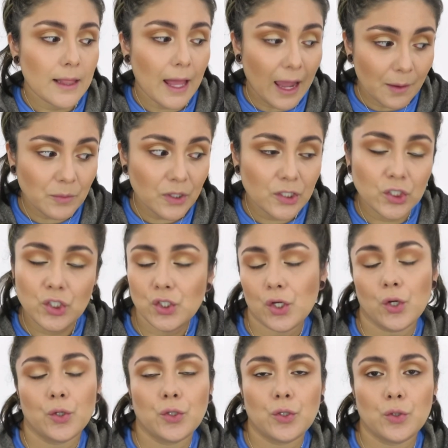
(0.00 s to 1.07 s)
I'm going to
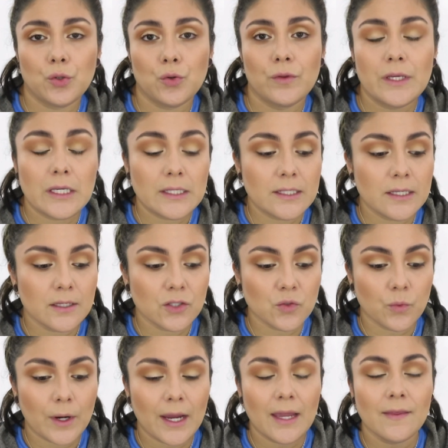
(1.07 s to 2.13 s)
show you the
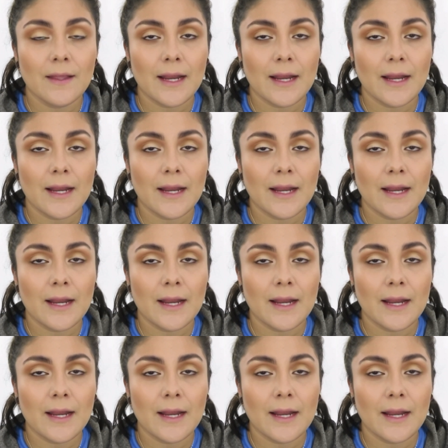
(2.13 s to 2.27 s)
easiest way that